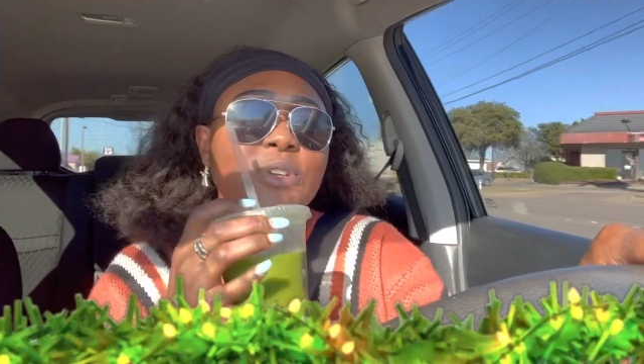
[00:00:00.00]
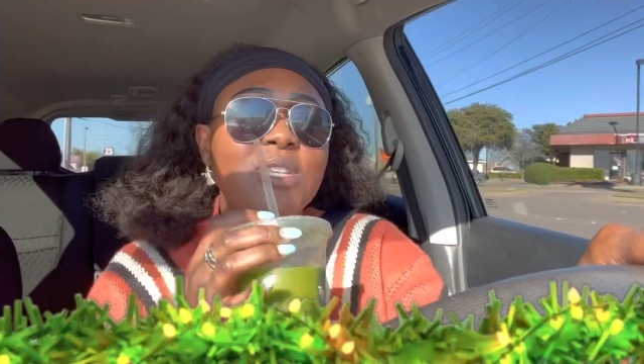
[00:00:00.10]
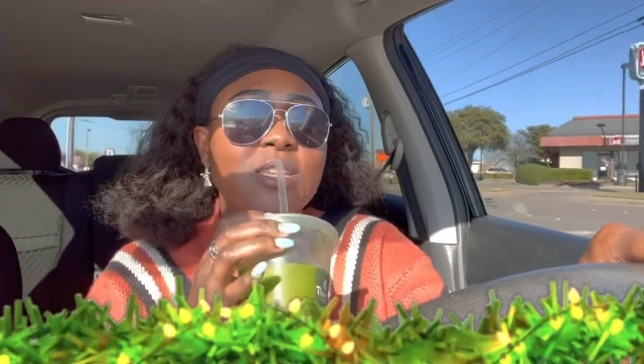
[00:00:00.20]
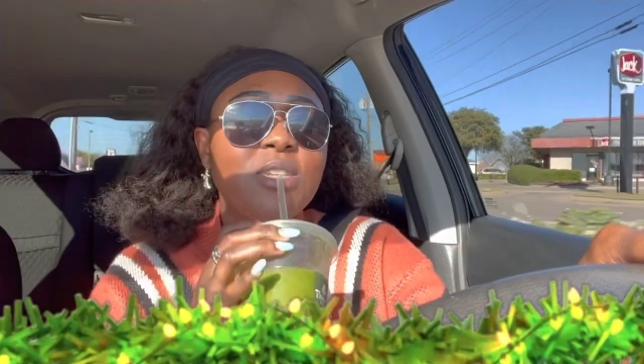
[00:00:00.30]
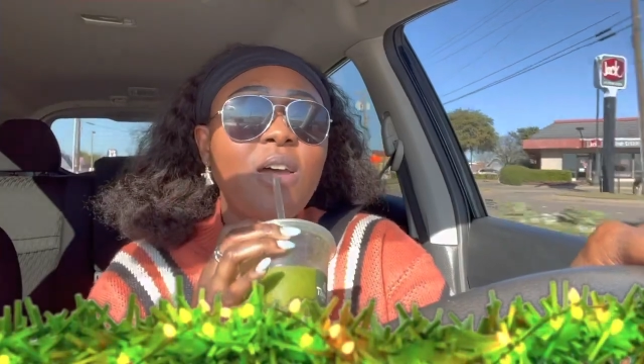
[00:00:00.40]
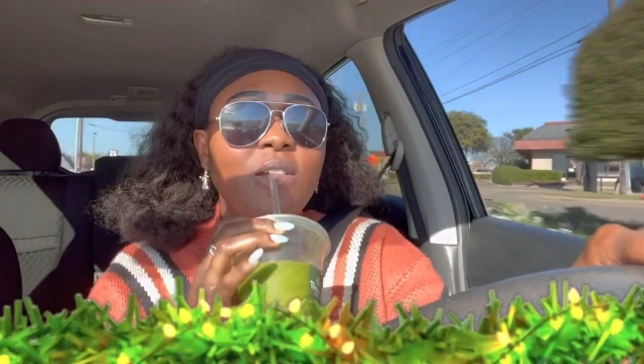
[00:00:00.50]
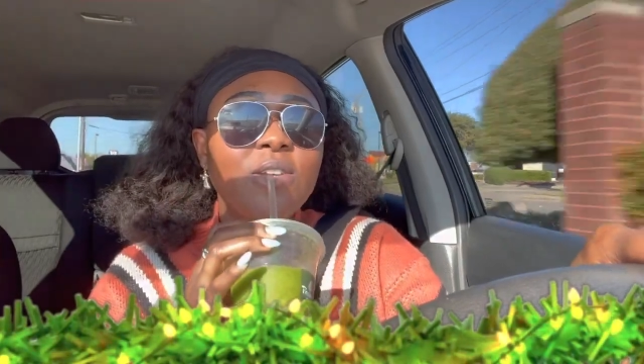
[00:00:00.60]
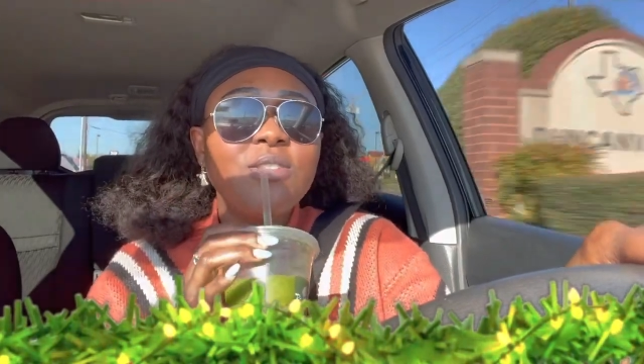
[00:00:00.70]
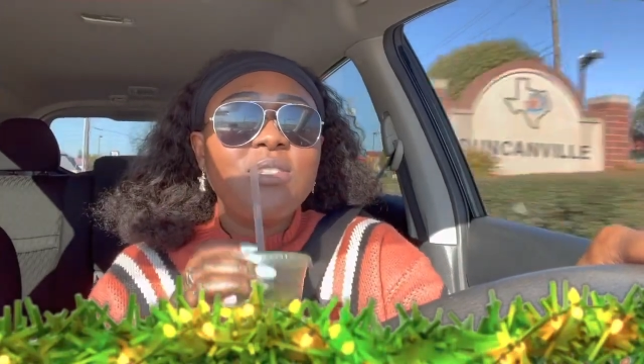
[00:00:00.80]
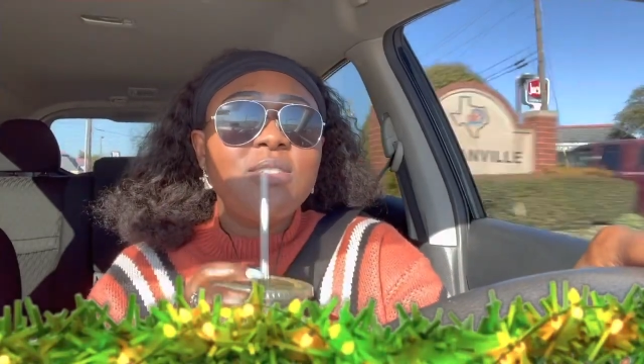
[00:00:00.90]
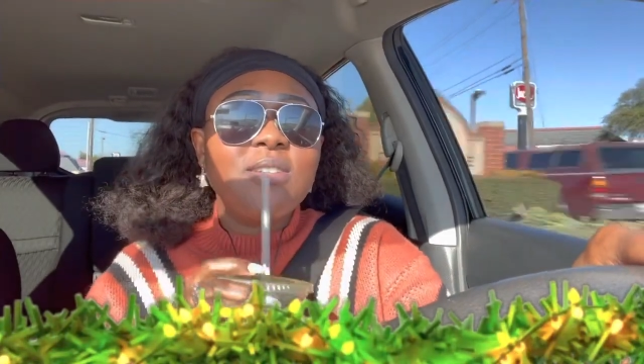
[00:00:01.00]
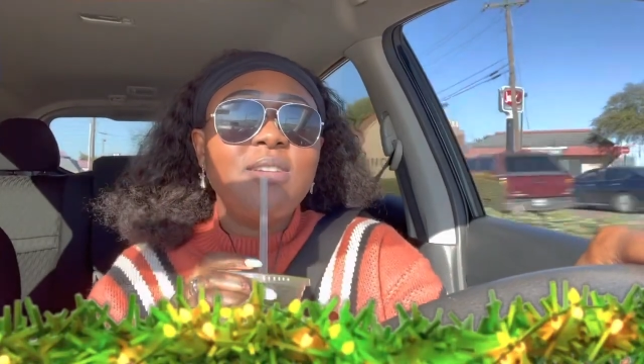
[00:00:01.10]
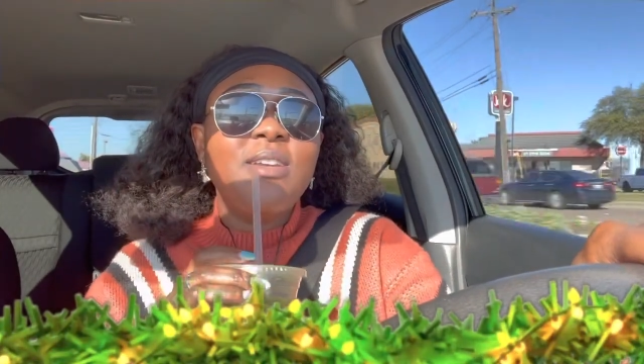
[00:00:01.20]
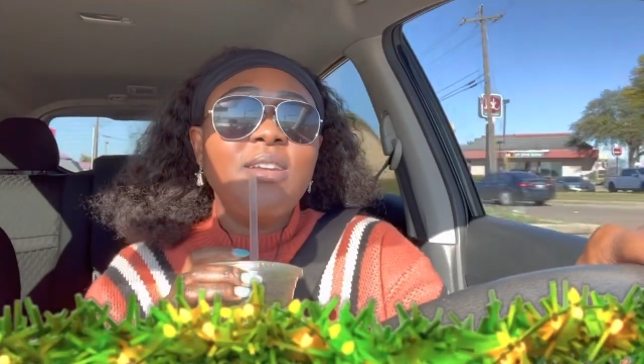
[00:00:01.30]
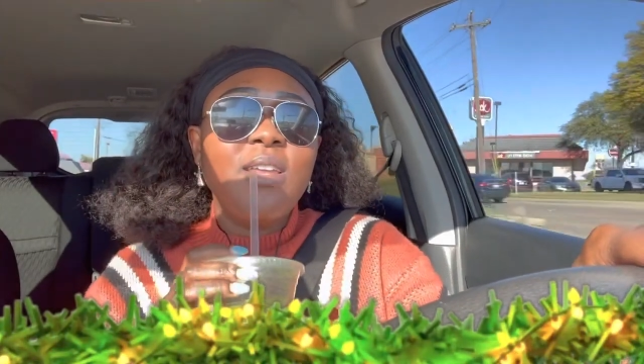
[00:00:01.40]

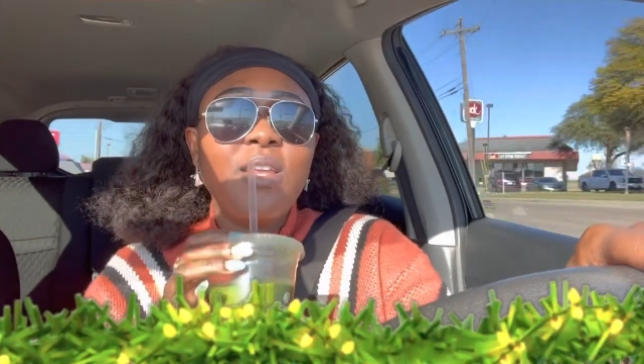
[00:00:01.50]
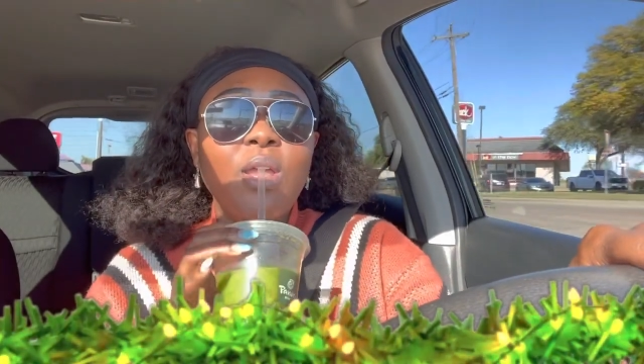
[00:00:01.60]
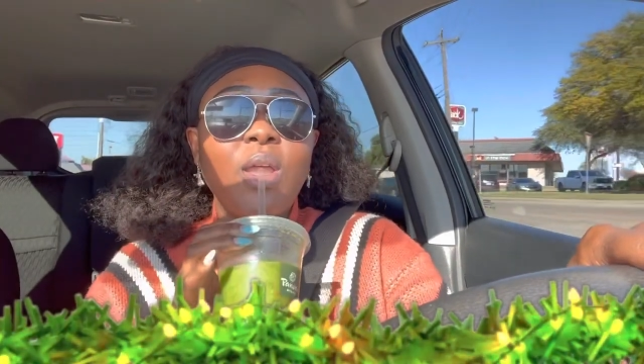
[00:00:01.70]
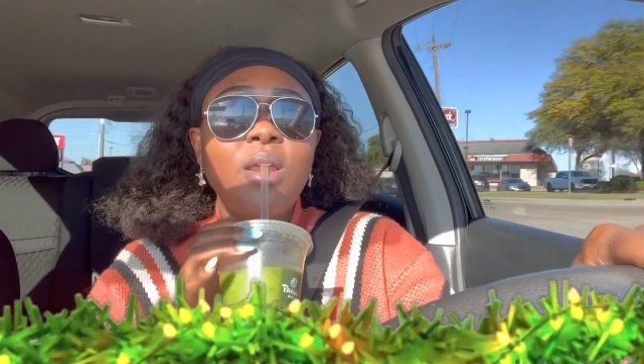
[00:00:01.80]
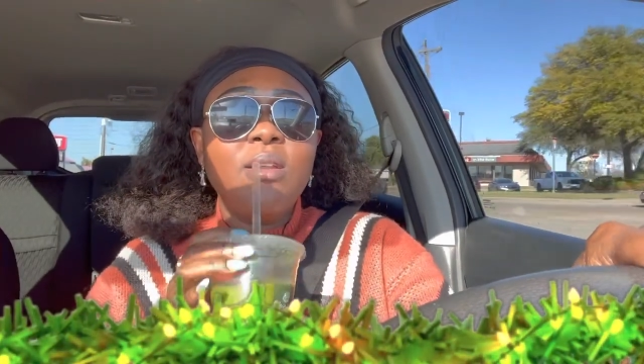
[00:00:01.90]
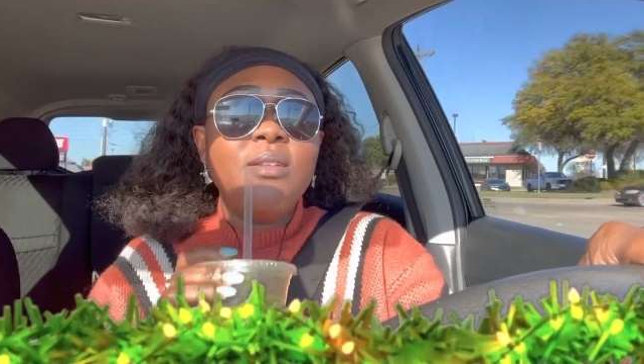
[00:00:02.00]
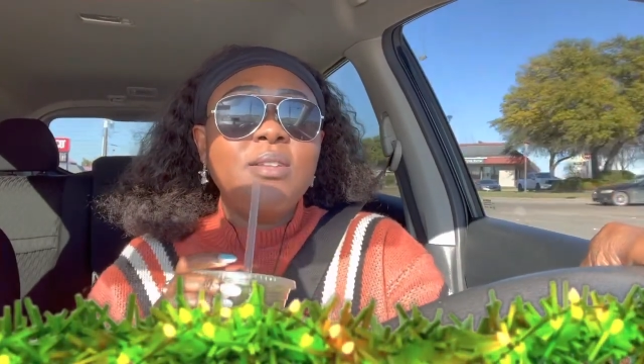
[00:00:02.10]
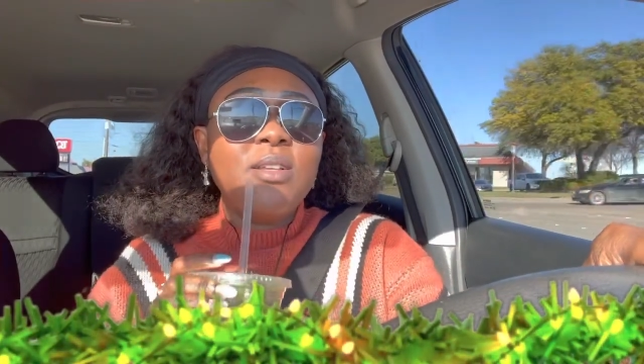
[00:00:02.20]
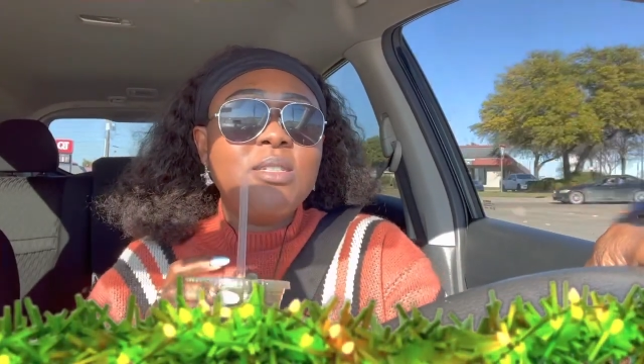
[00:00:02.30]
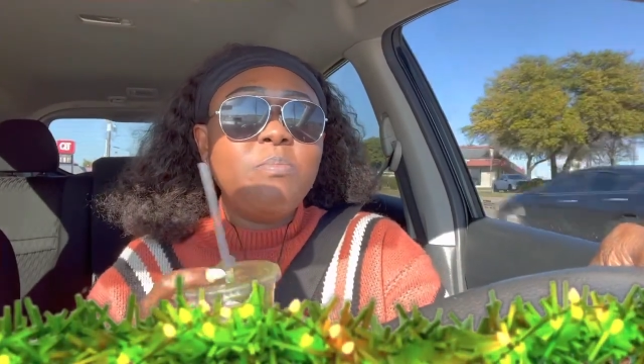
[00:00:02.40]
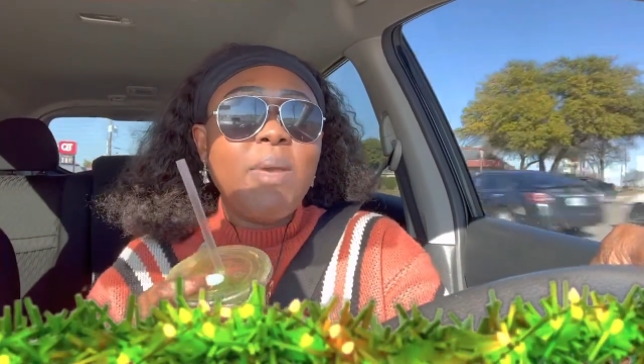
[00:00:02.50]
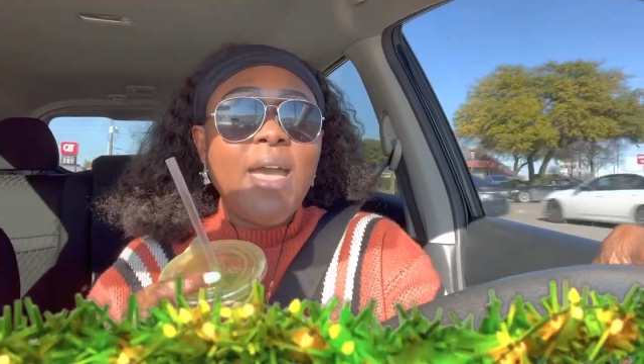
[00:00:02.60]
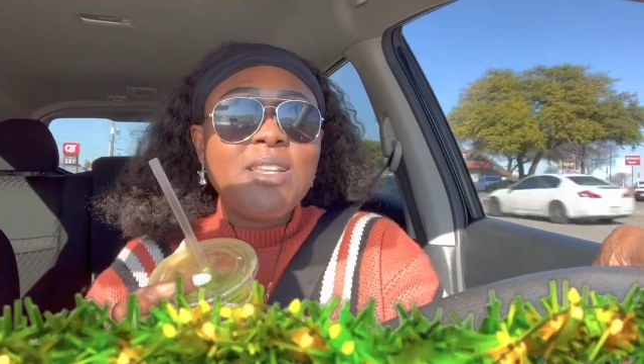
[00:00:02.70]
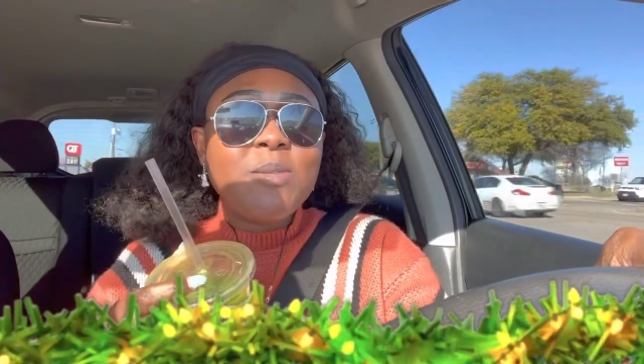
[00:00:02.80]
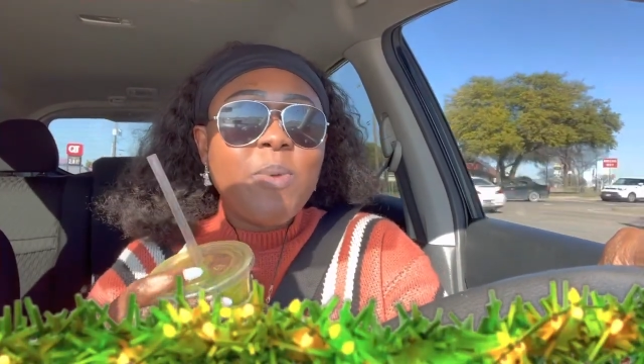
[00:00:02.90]
$6.
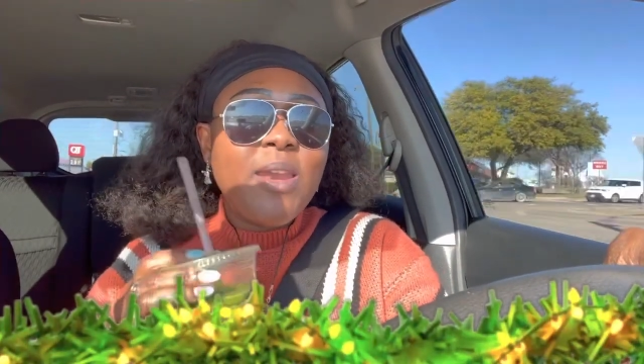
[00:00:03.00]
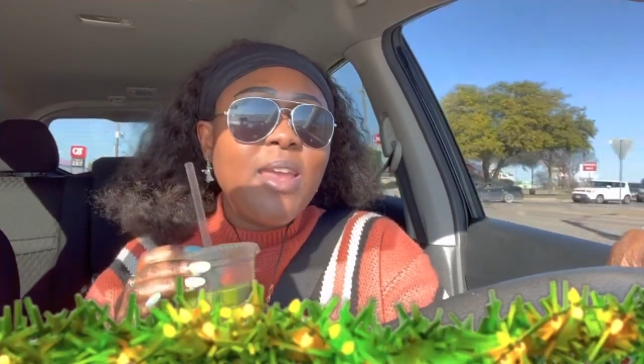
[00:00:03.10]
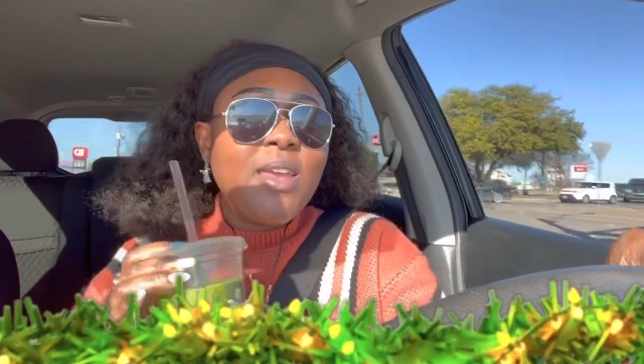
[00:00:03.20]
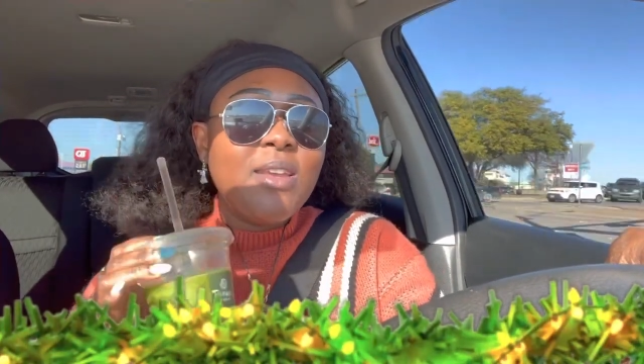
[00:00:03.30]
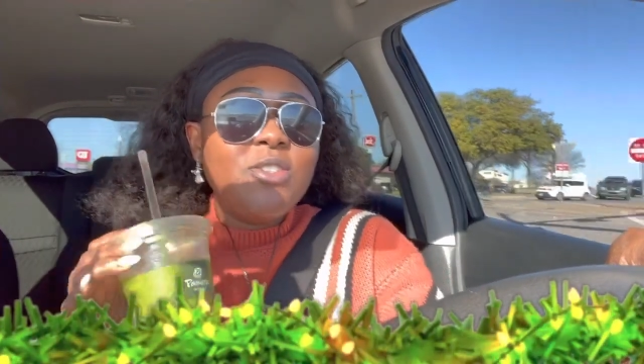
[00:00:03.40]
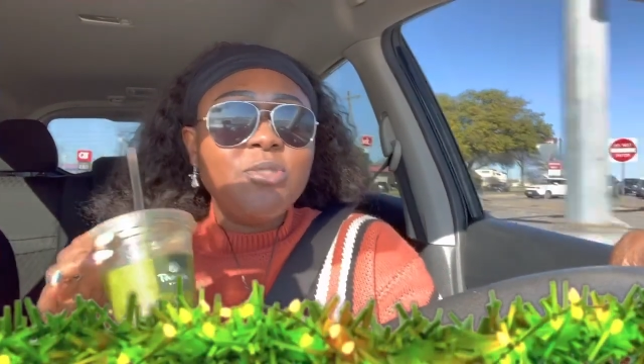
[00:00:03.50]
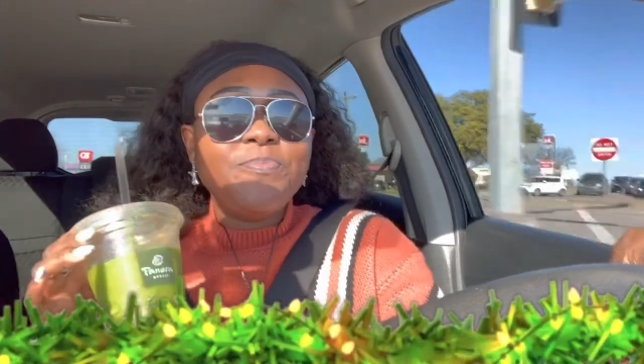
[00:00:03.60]
bag of spinach,